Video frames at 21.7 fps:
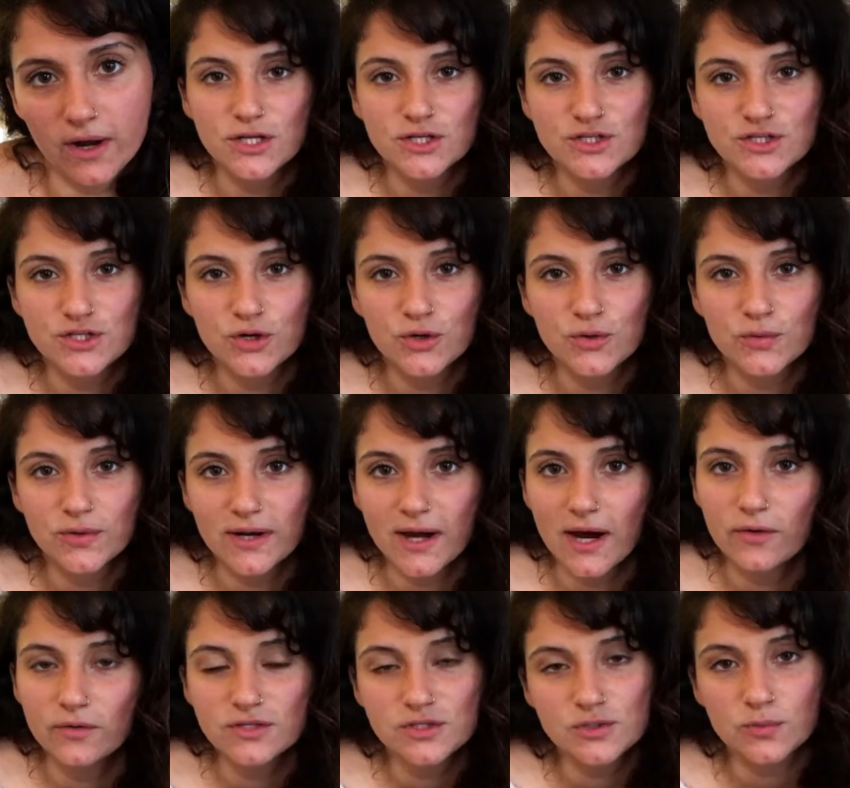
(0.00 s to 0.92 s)
and so
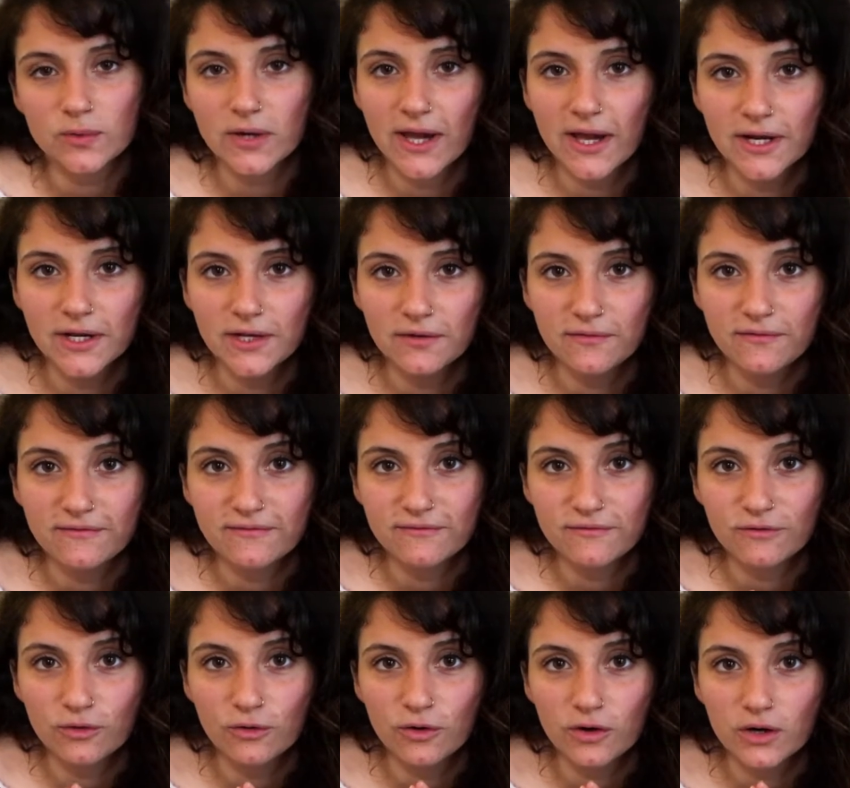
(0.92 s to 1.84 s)
now it's ready
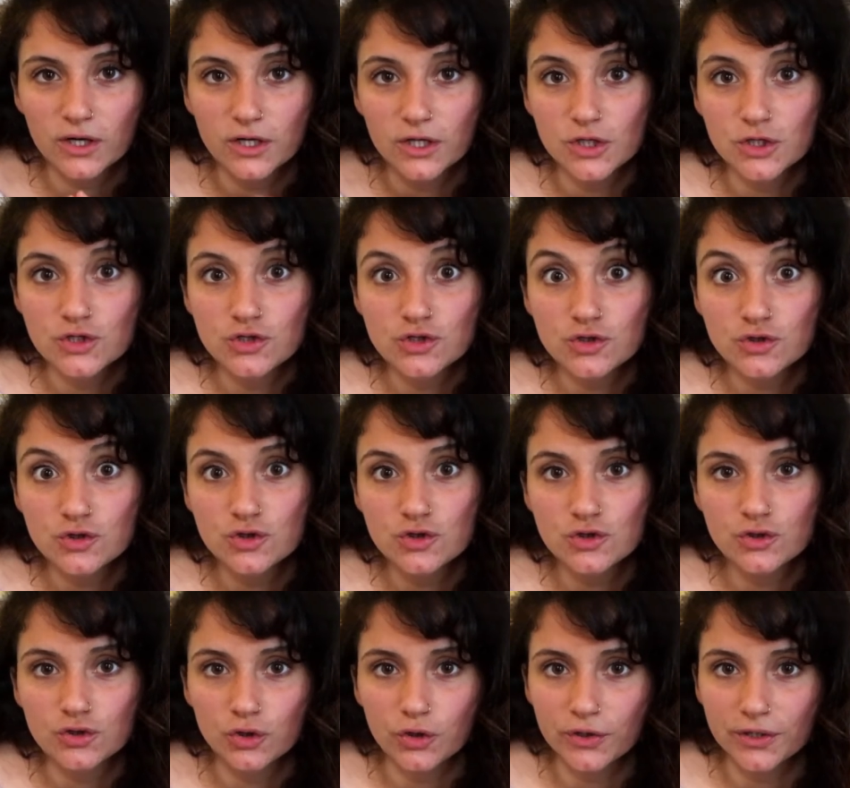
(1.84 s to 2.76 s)
for us to
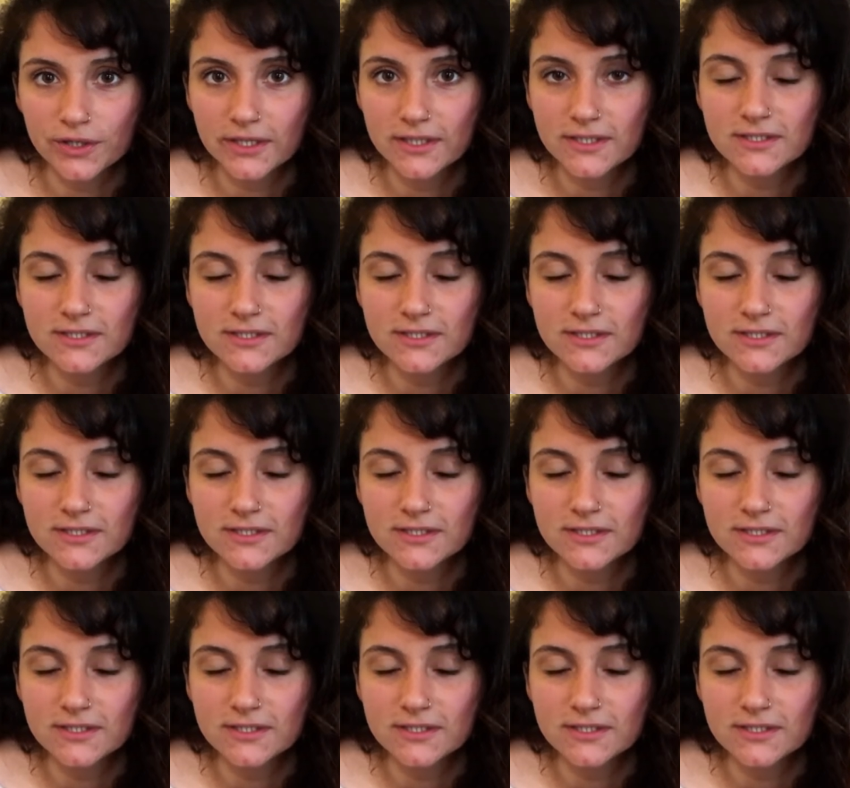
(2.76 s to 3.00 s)
store it.